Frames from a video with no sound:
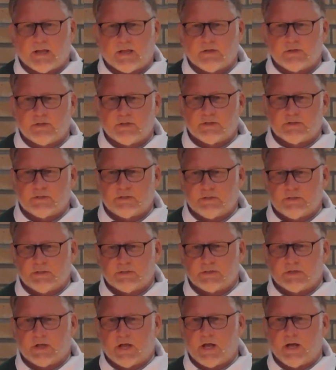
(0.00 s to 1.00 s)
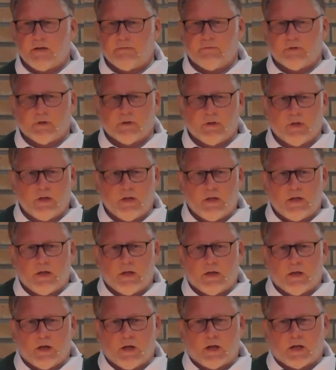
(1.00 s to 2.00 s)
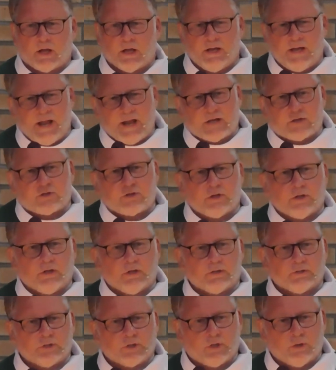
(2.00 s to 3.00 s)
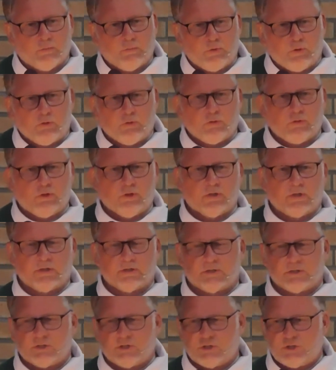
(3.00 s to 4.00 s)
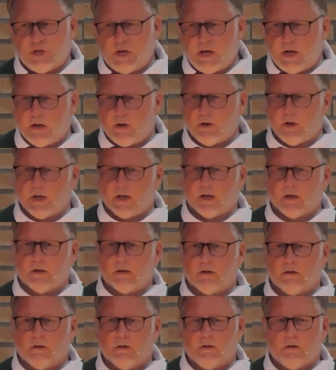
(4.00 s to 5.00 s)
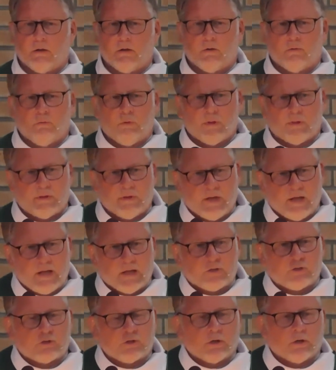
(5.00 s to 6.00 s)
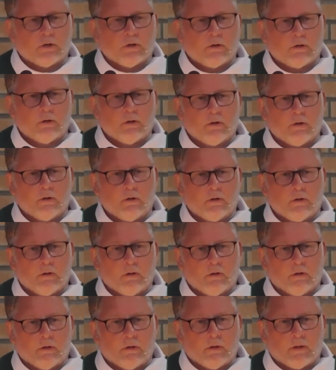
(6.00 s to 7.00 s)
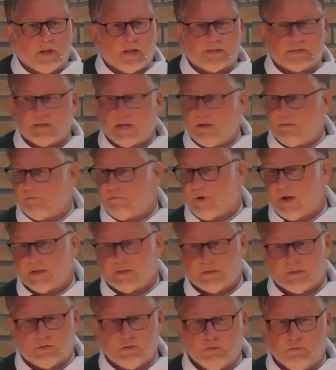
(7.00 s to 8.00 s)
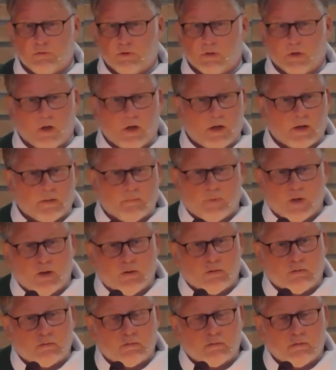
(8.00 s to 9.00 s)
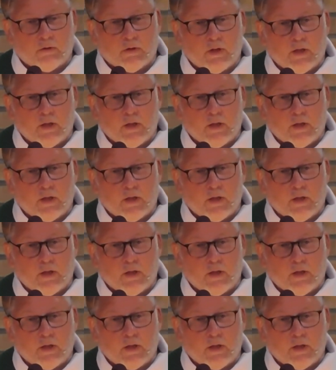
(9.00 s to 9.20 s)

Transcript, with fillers: that, there, there's, there's a kind of a, a connection, there's a communion, there's a sharing with nature that St. Francis knew a lot about.